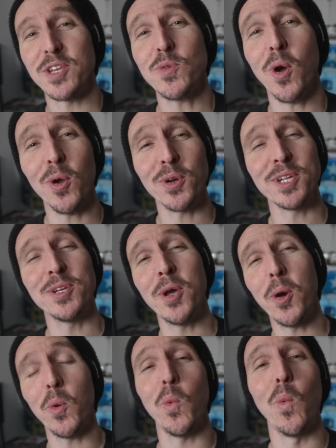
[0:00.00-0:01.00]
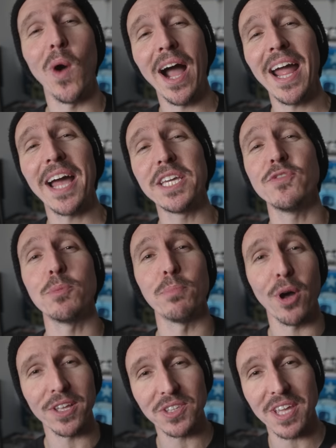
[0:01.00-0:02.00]
then you already know why I
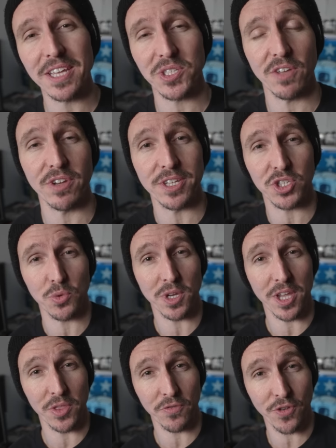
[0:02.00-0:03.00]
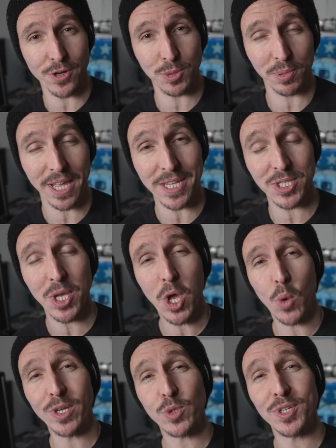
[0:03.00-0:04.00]
even bought the a7S III in the first place,
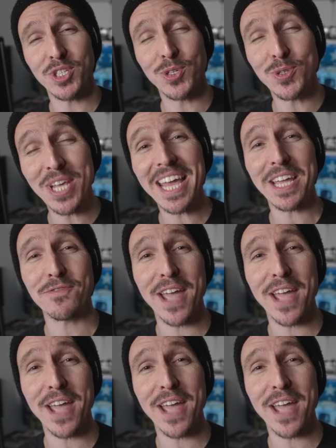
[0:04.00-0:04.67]
which was to take